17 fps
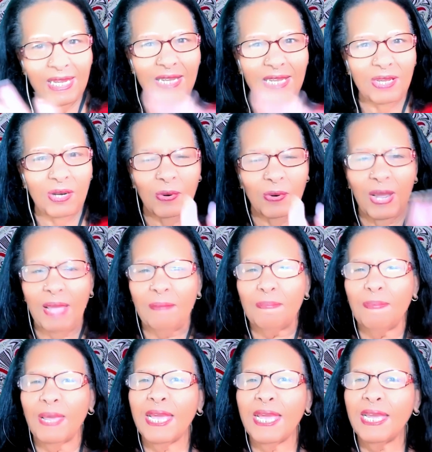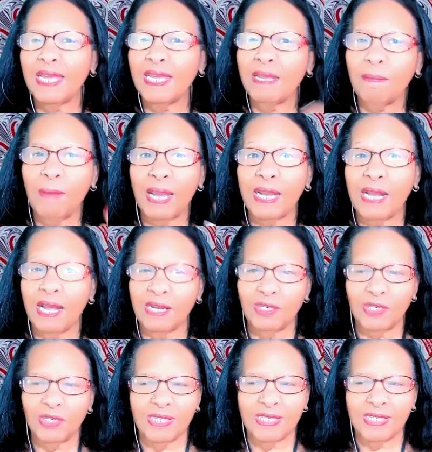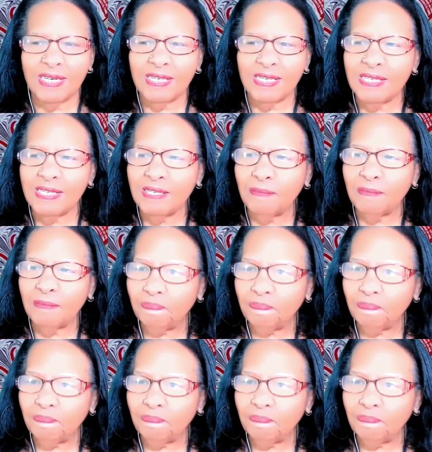you know, at bay in my consciousness.